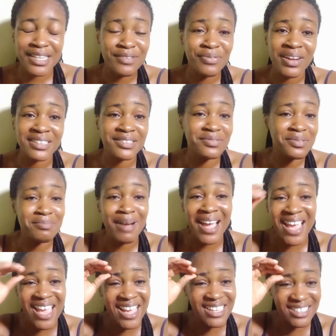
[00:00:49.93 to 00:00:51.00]
In fact, even
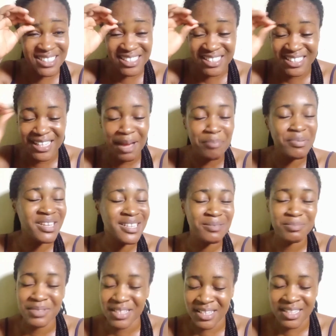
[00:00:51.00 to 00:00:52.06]
my hands, they are
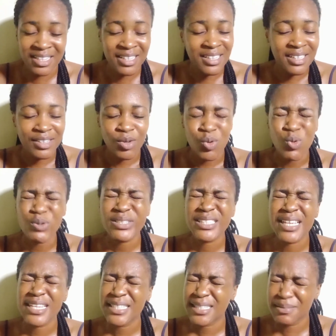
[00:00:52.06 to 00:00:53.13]
paining me. Who
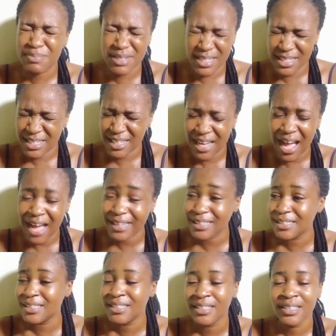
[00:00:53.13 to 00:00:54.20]
sent me?
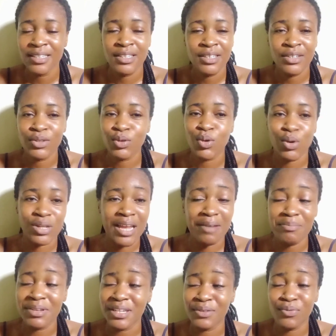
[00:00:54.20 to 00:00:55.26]
Hi. God,
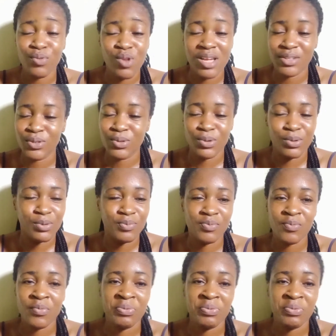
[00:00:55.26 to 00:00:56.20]
I've been influenced. Oh.